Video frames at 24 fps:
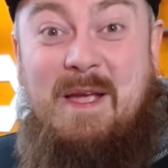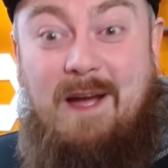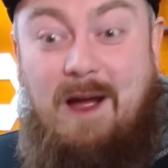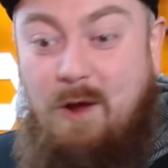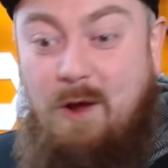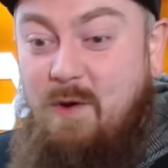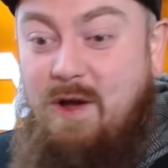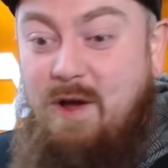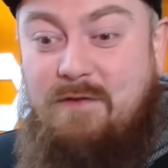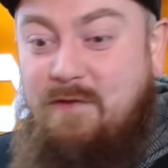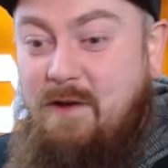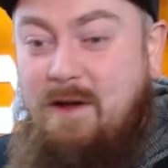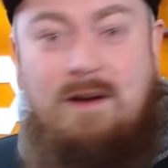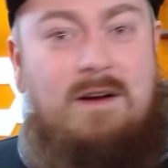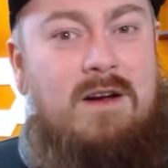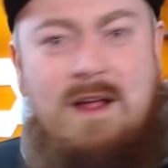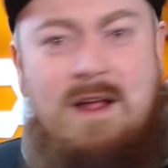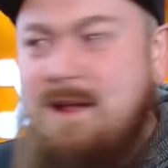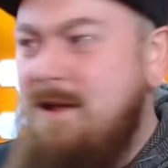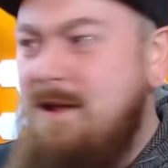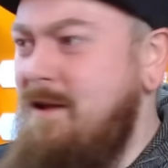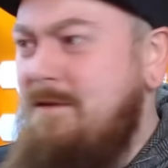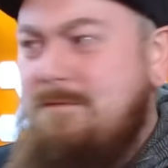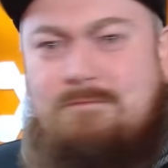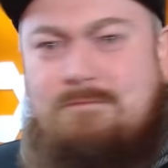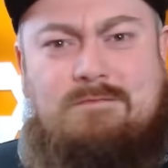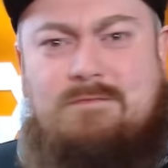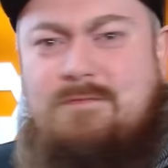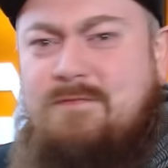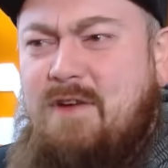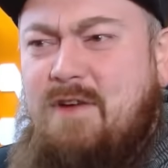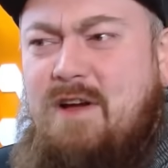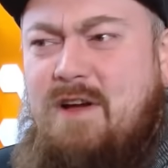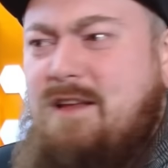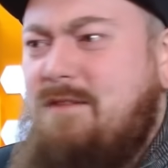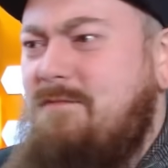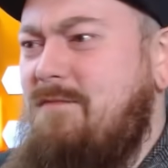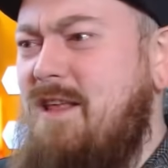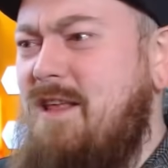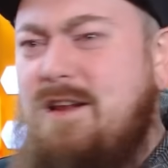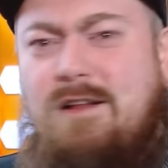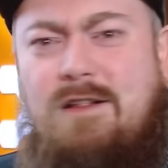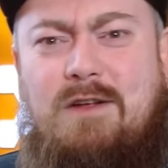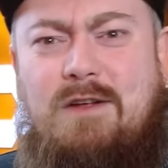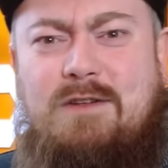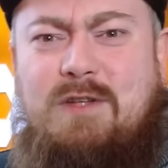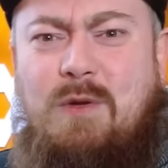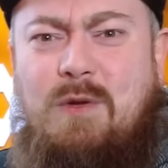However, fucking,
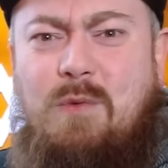they're allowed